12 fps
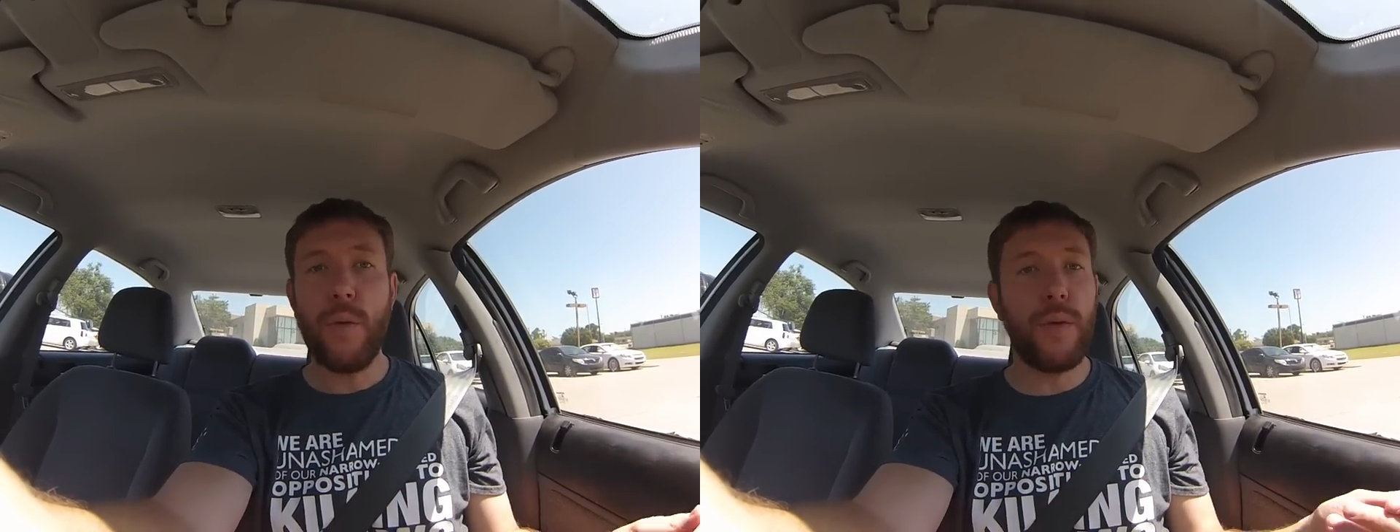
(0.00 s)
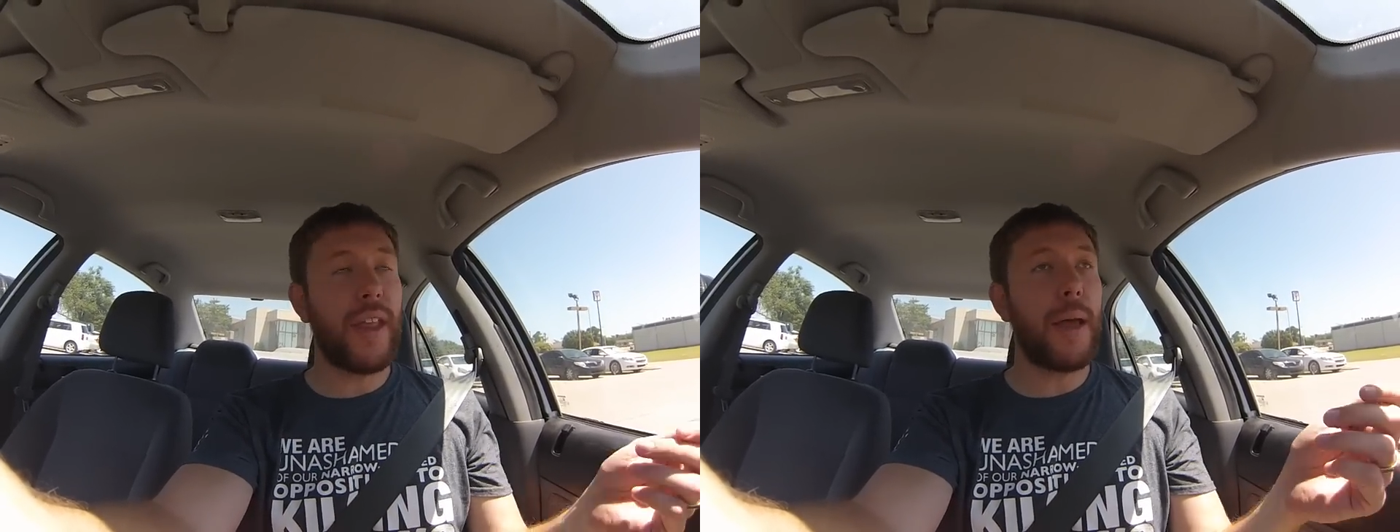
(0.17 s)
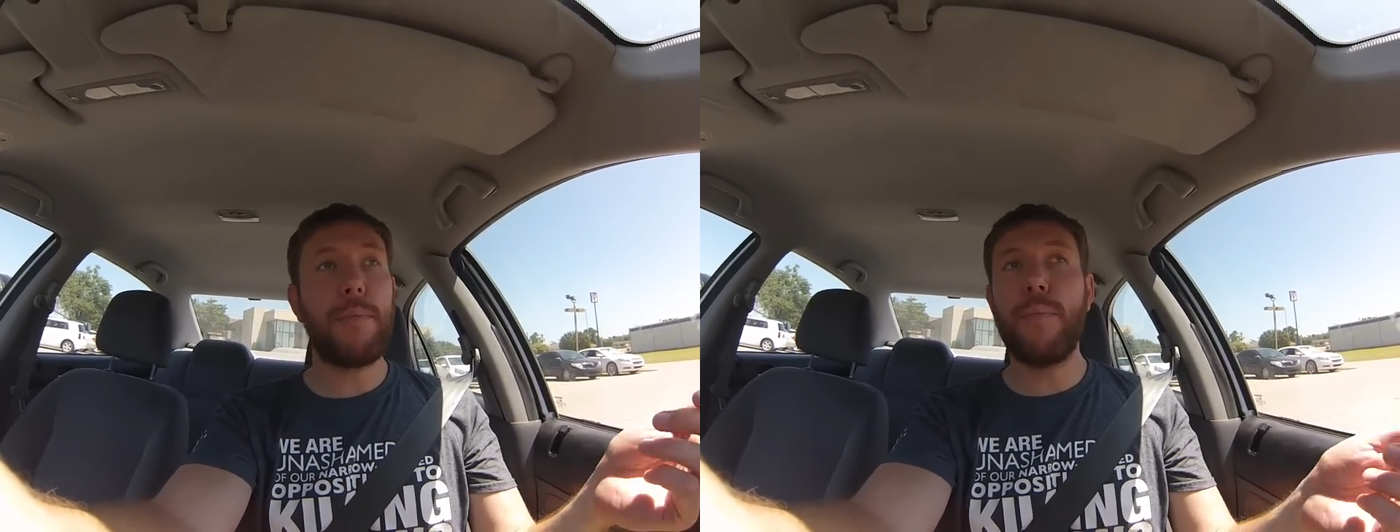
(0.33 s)

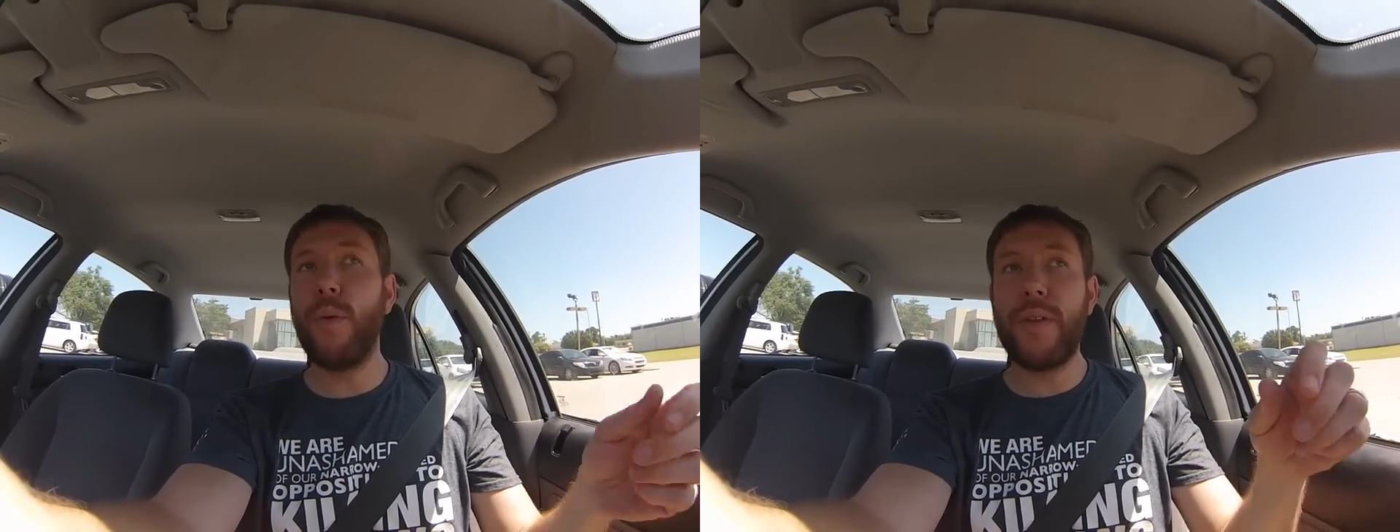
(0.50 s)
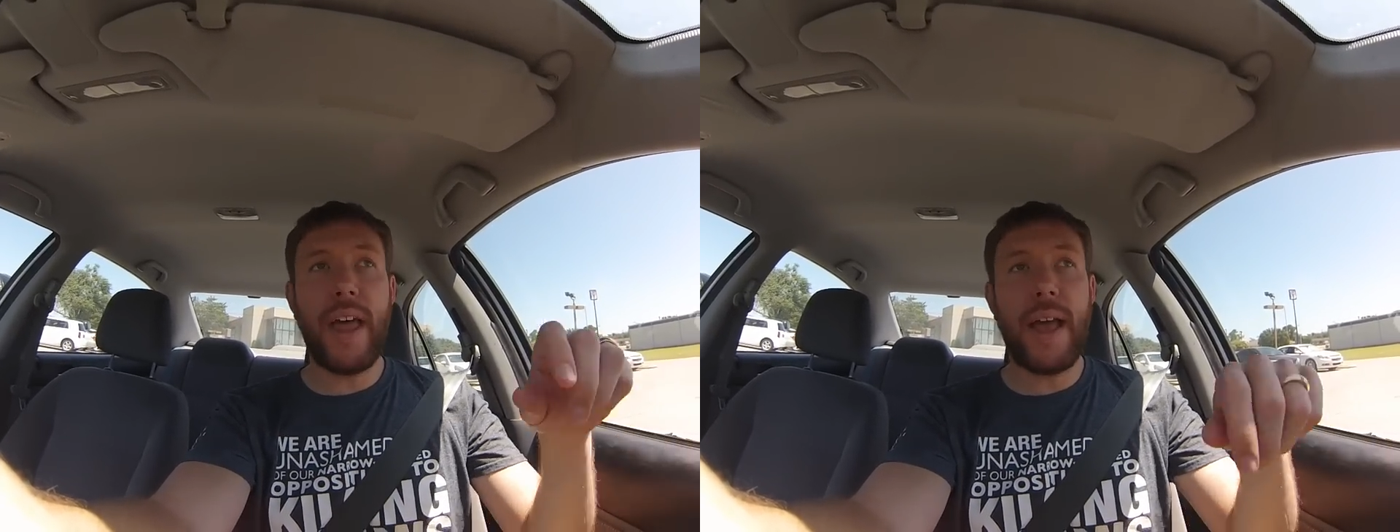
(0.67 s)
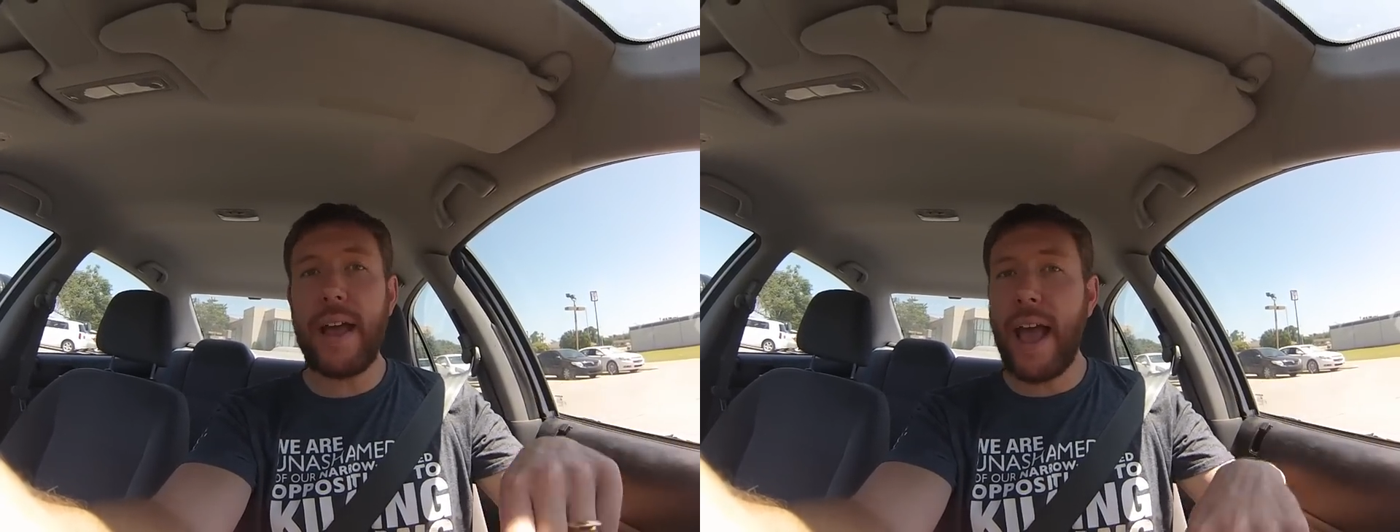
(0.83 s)
when they
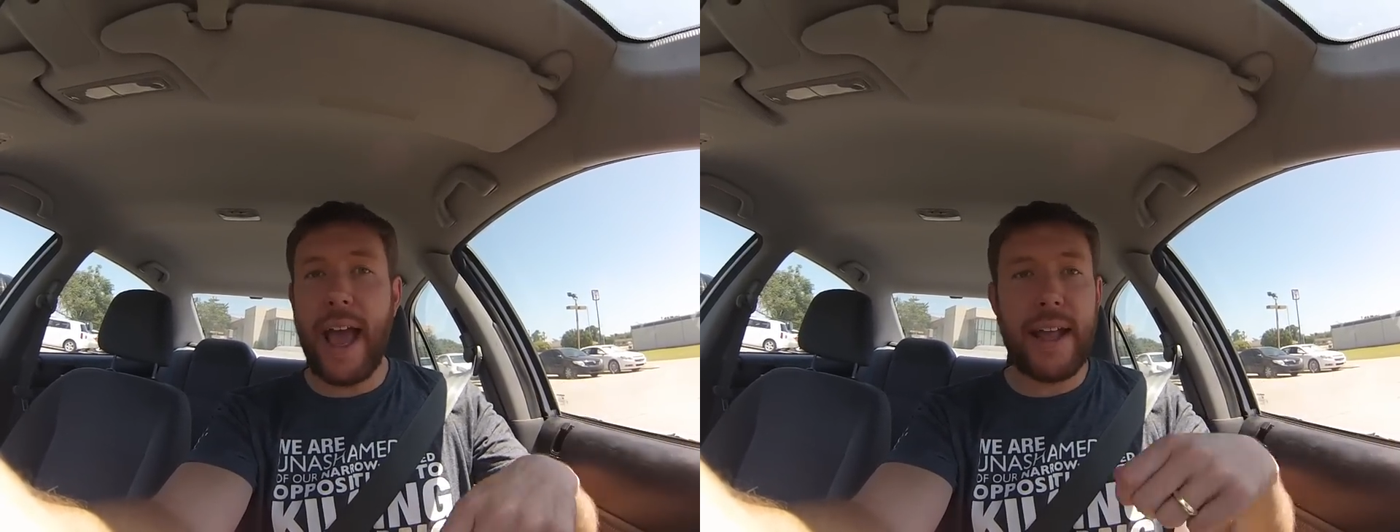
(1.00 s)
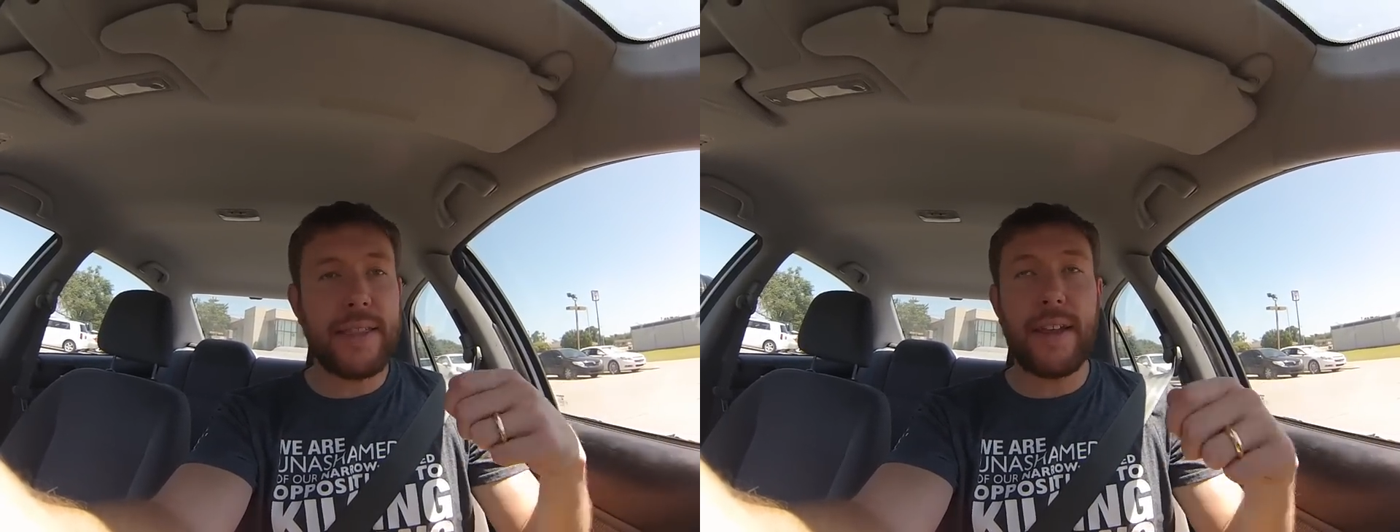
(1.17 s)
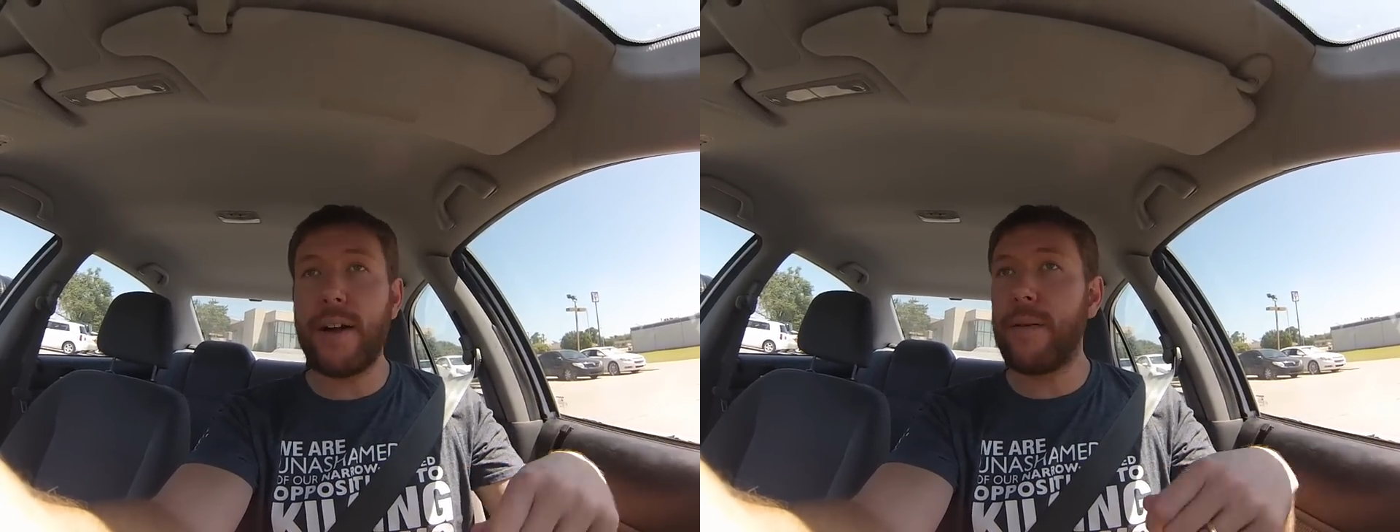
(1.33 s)
when they
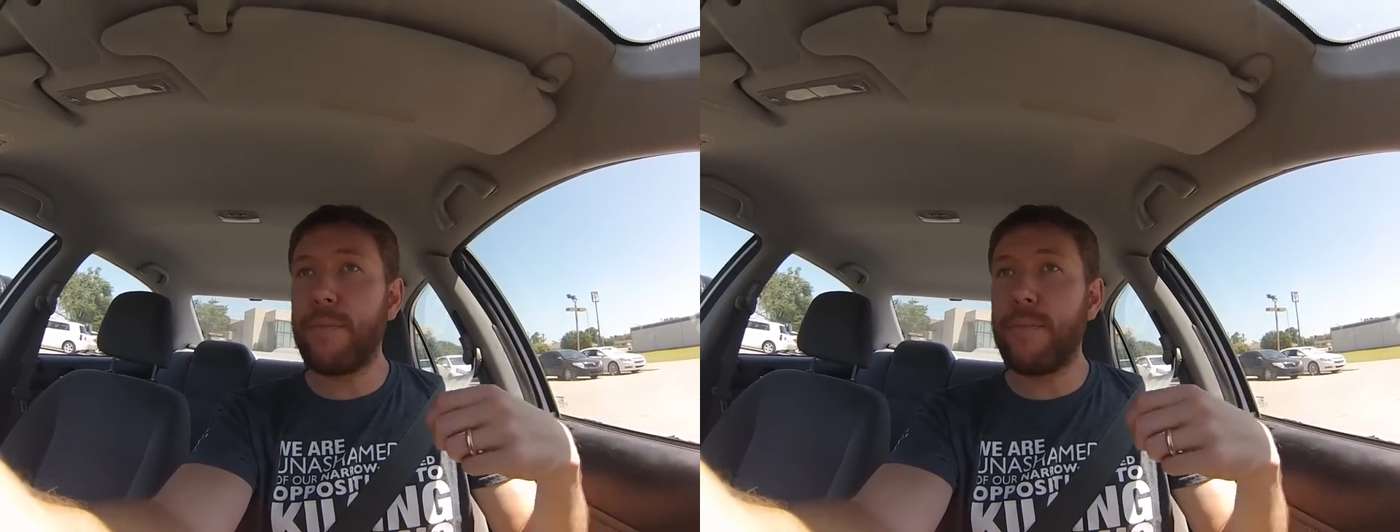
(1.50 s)
ate their